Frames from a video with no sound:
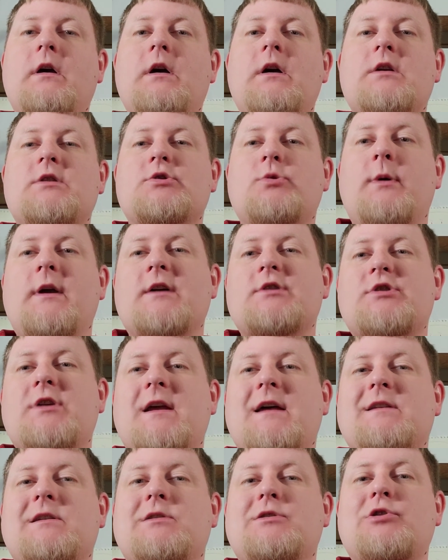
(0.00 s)
so we actually
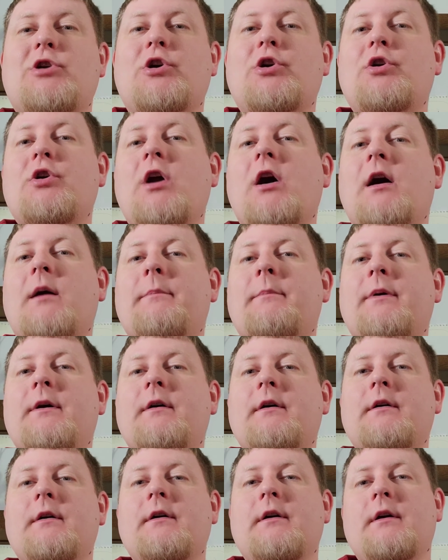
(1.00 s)
had to turn up
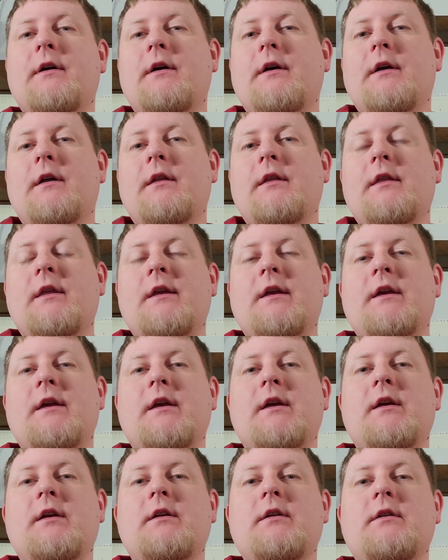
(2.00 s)

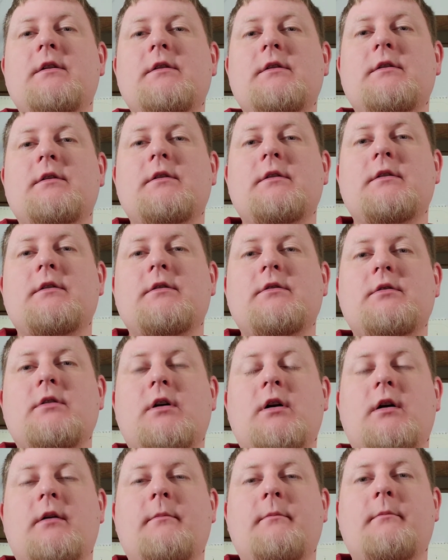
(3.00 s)
the
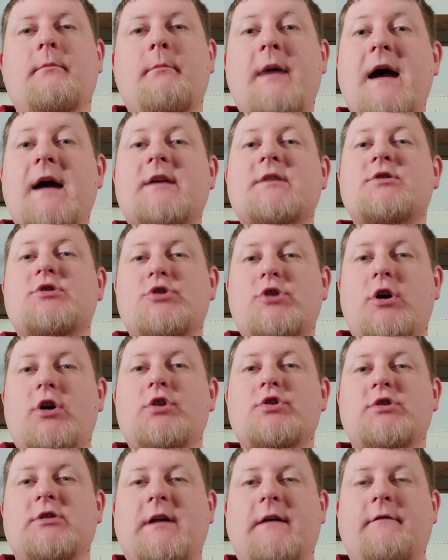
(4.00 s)
max
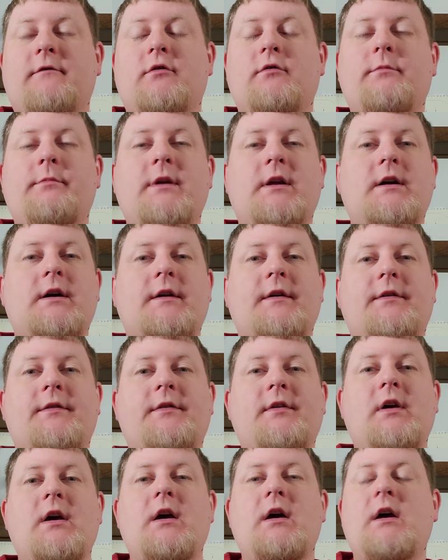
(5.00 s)
charge level because
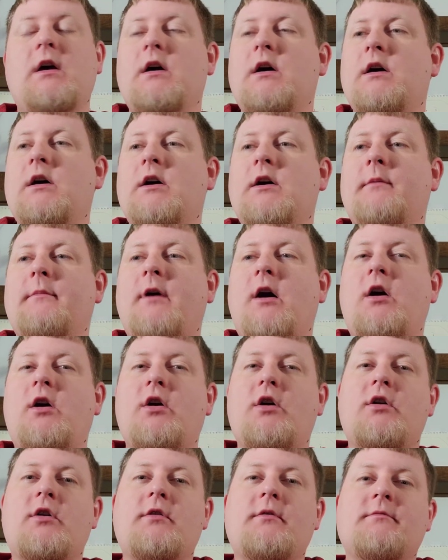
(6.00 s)

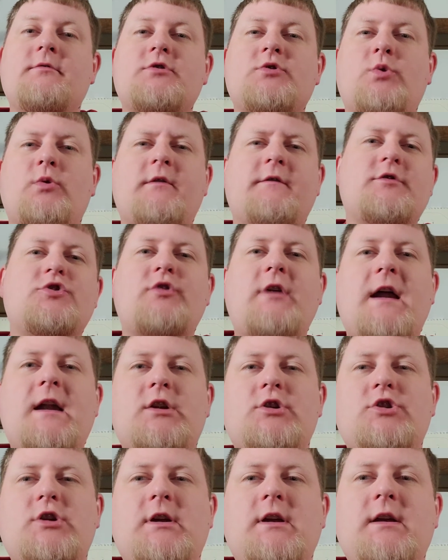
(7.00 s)
our sort of
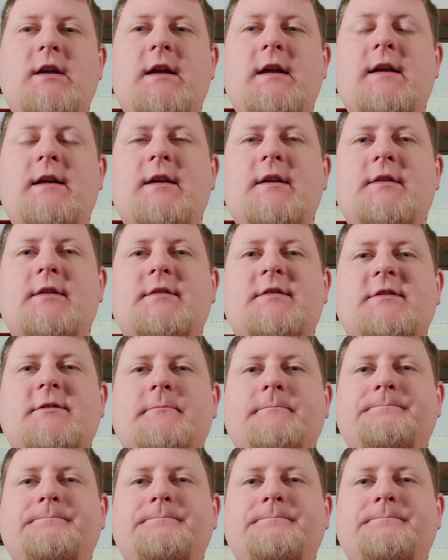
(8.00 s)
strategy is